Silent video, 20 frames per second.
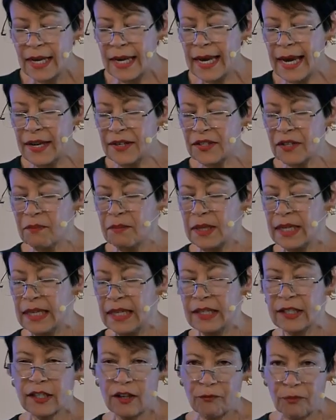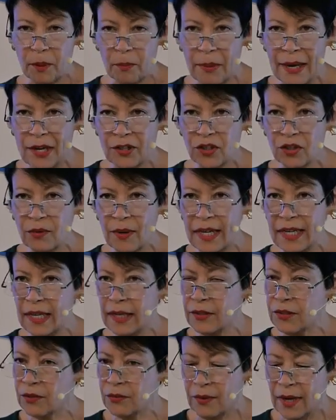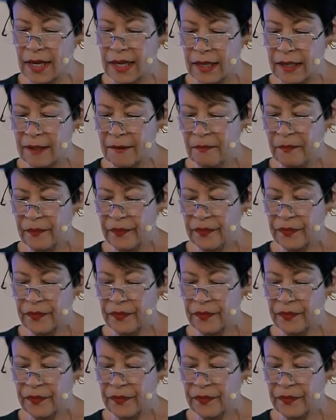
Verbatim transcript: as the means of perpetuating its reign.